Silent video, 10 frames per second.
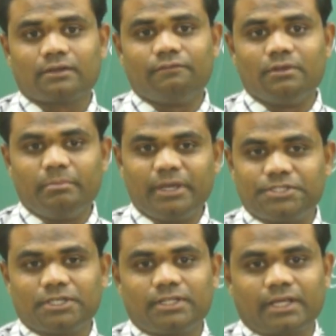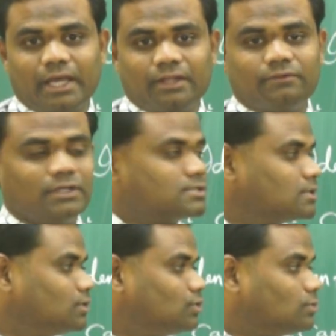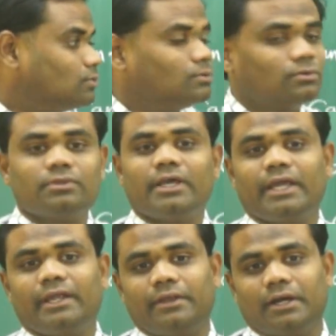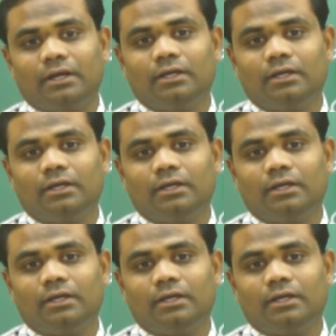we measure the canvas through the area,